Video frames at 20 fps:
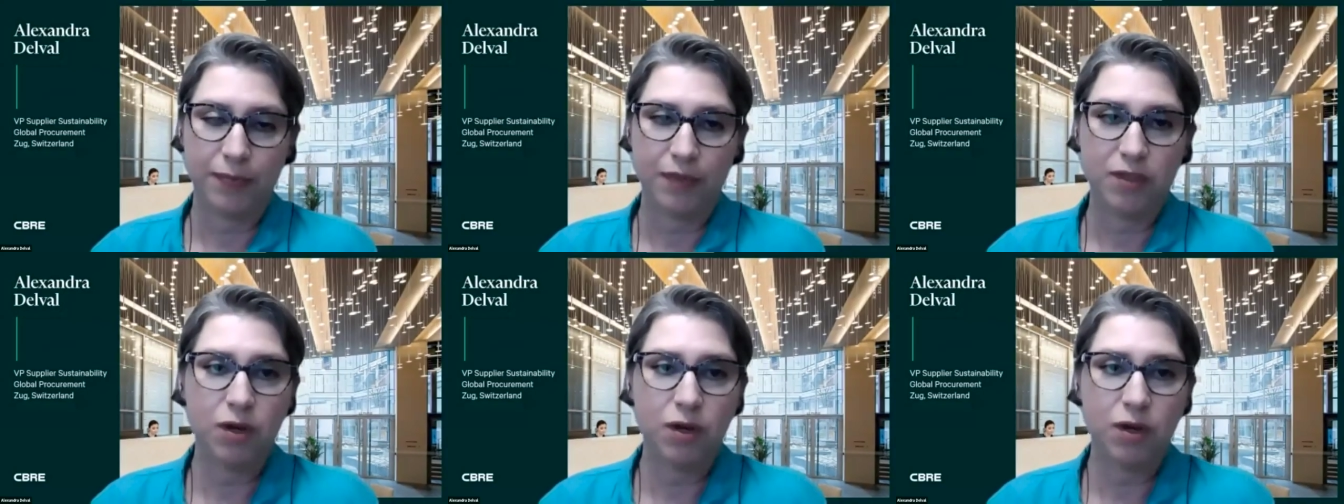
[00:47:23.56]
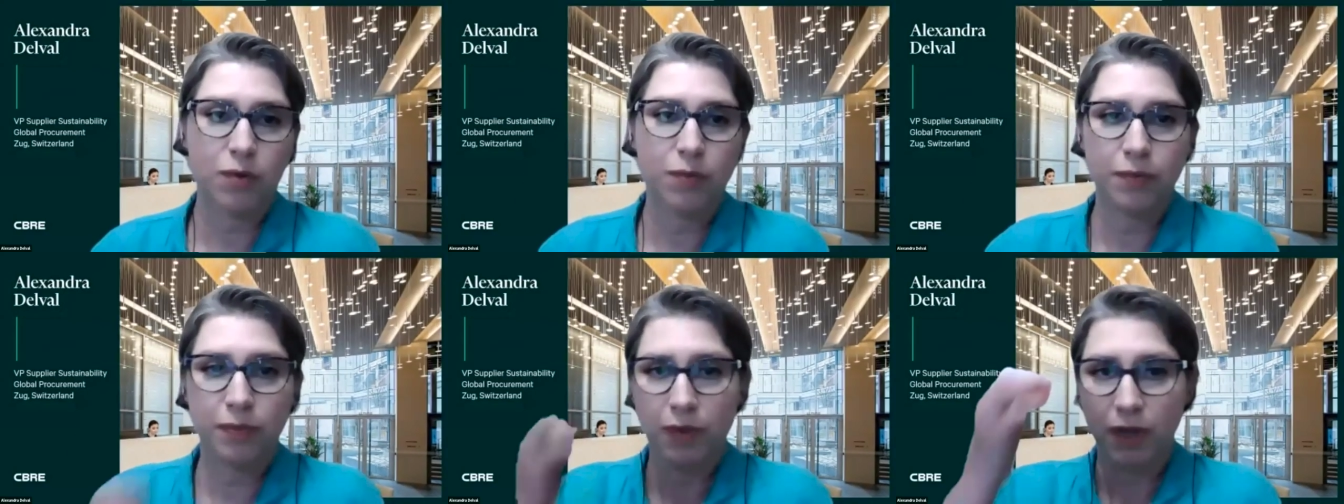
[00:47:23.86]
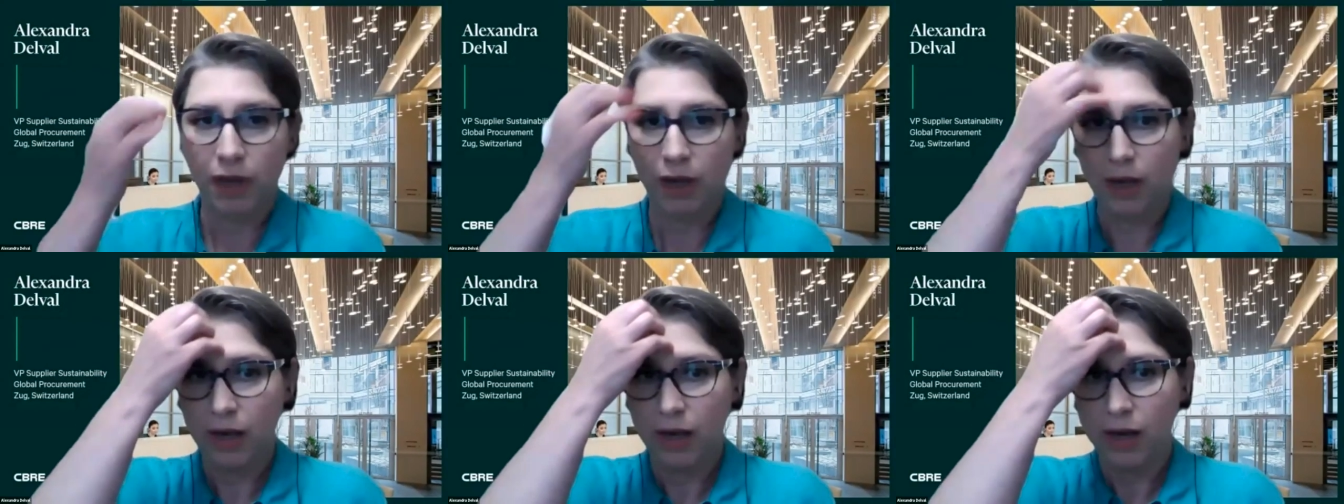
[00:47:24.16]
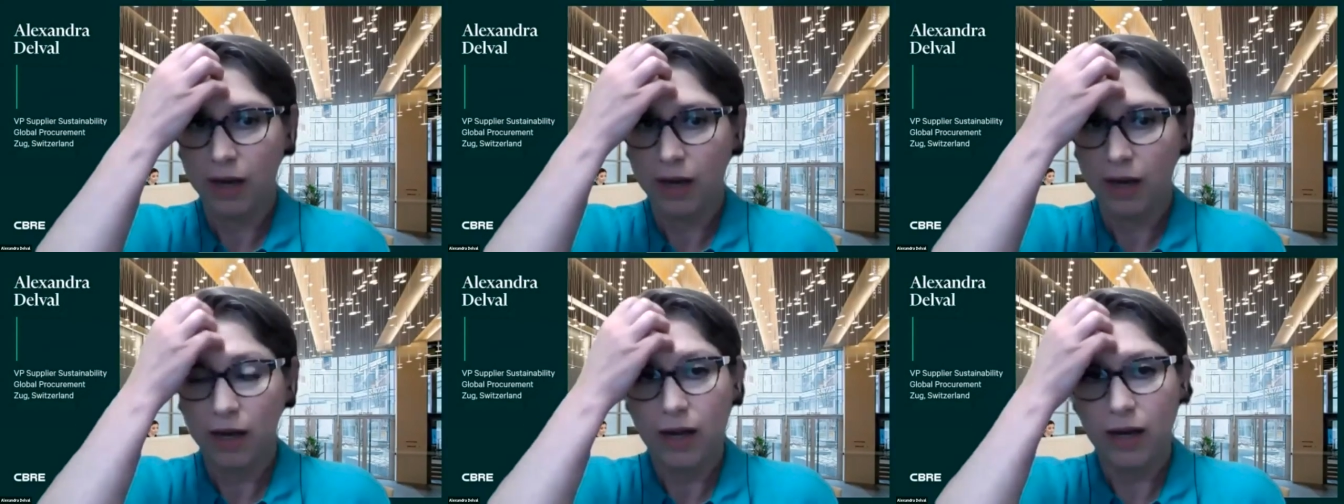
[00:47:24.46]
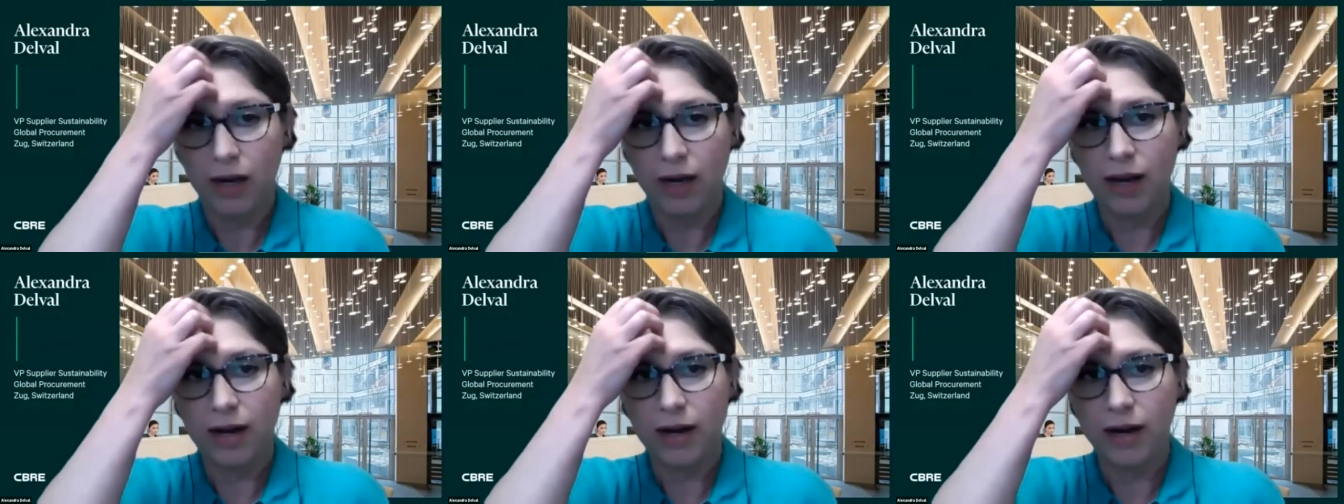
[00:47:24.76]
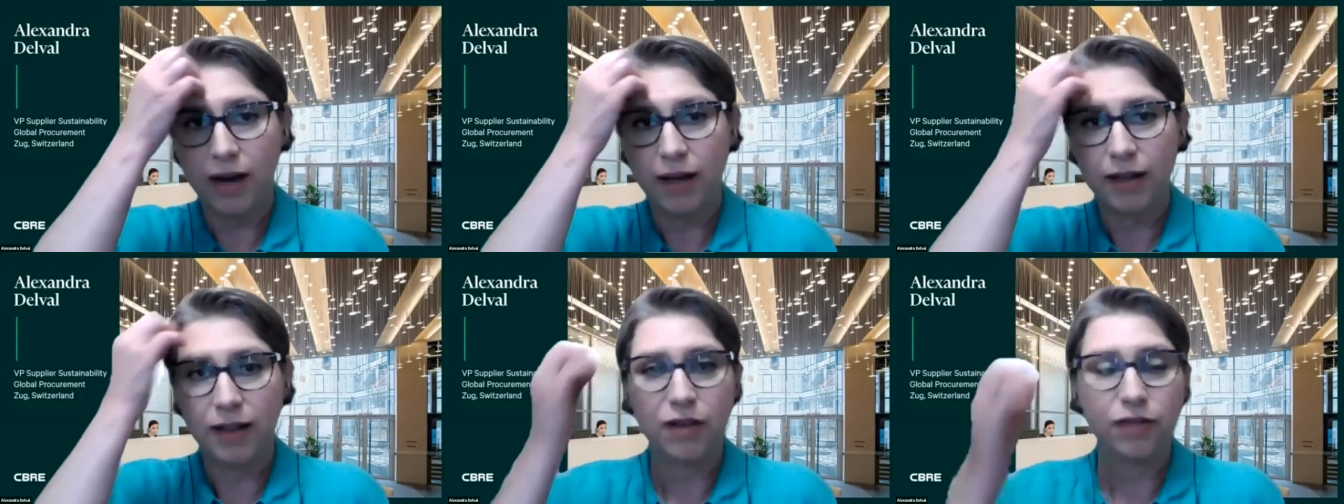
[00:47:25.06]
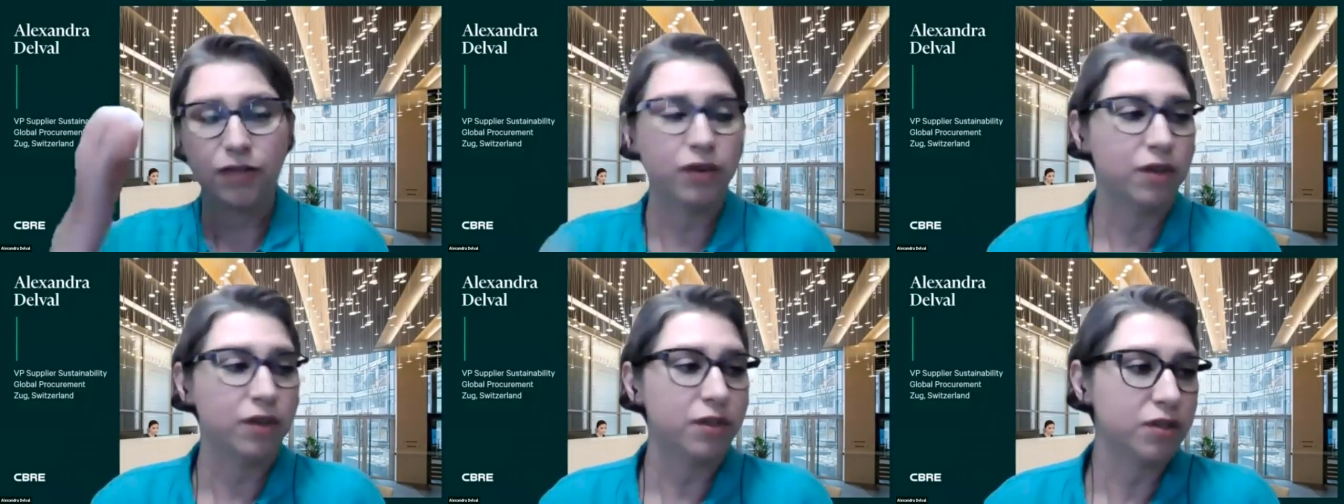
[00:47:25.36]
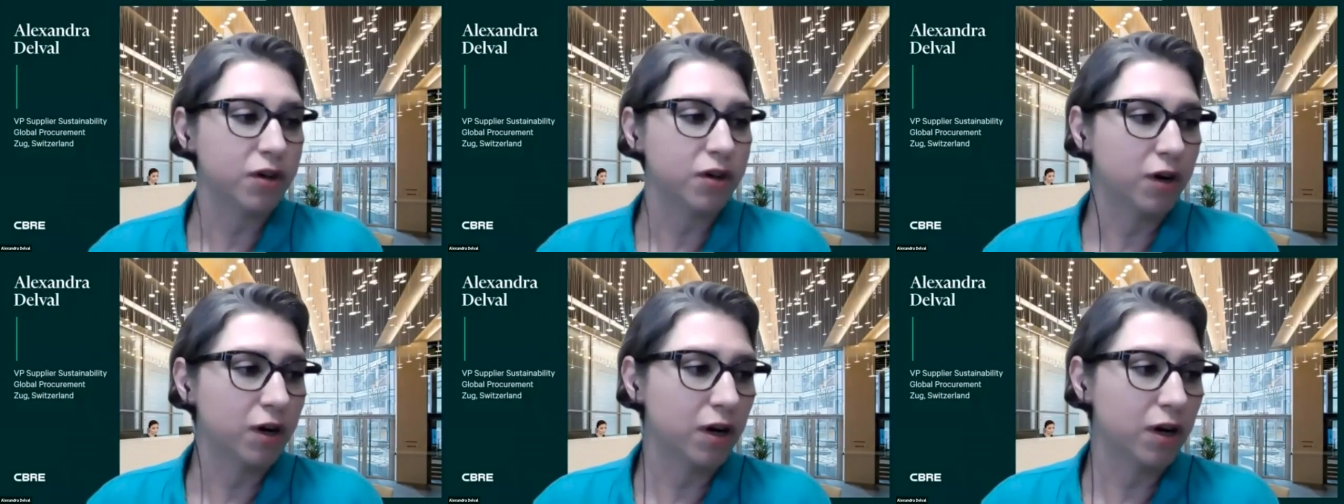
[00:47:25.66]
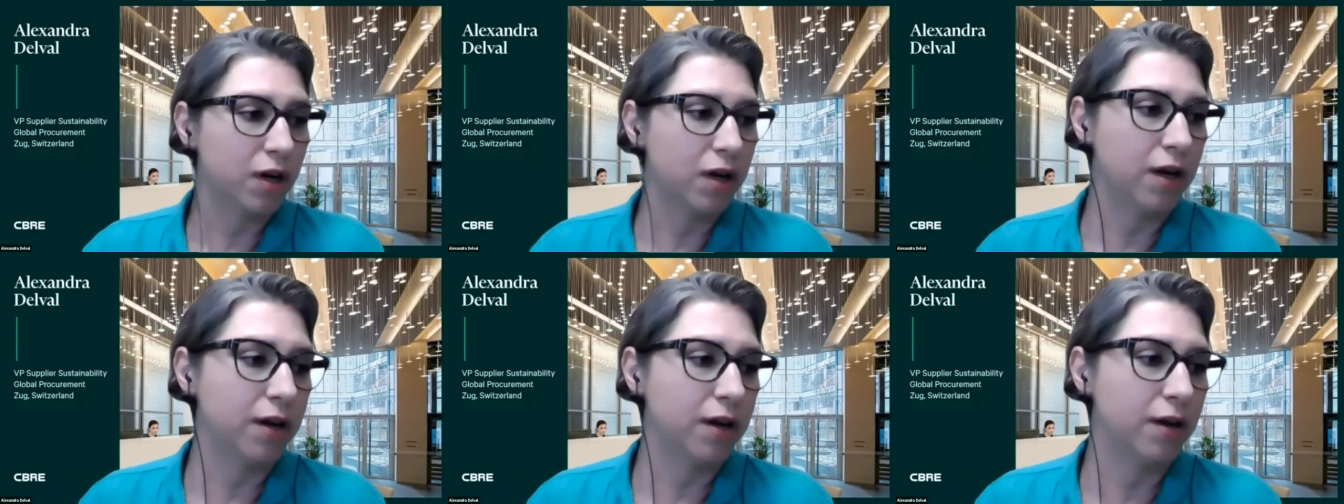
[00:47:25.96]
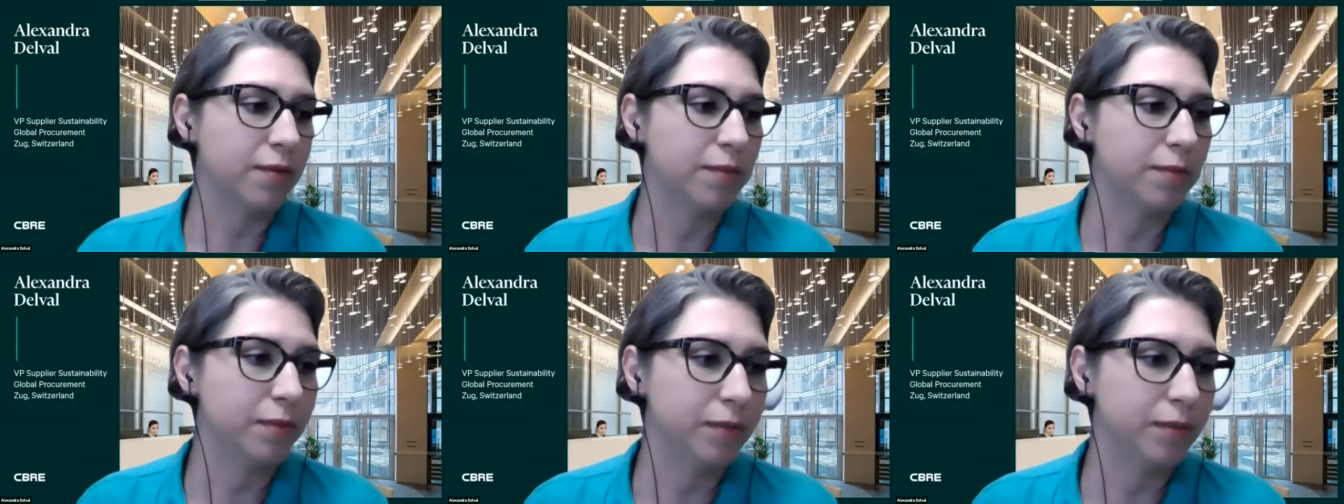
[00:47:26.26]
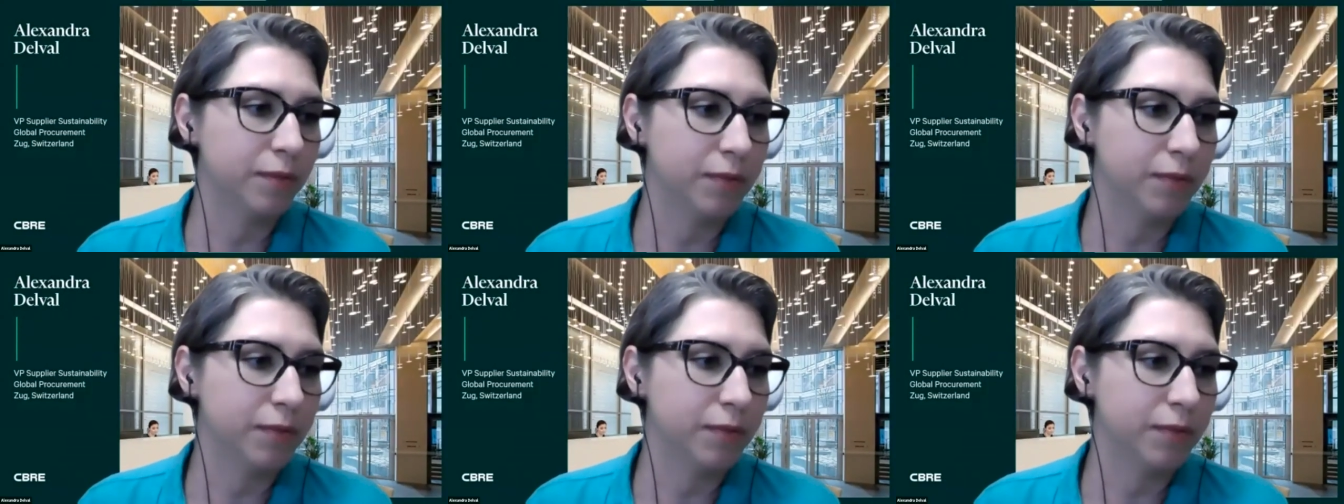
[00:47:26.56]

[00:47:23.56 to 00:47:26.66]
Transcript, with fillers: So at a high level, so um,